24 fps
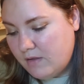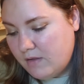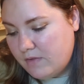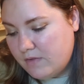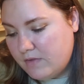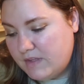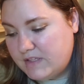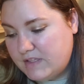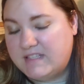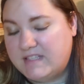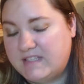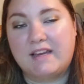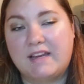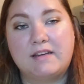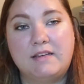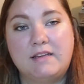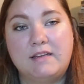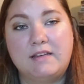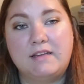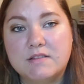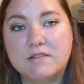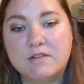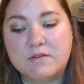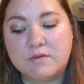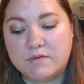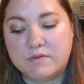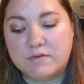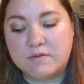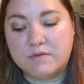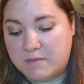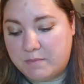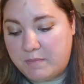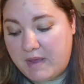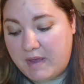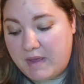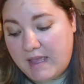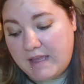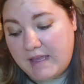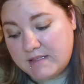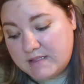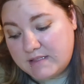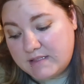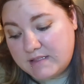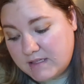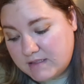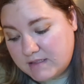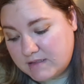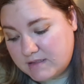the techniques used to paint
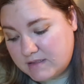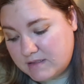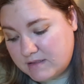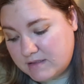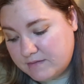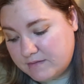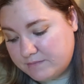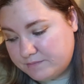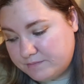it,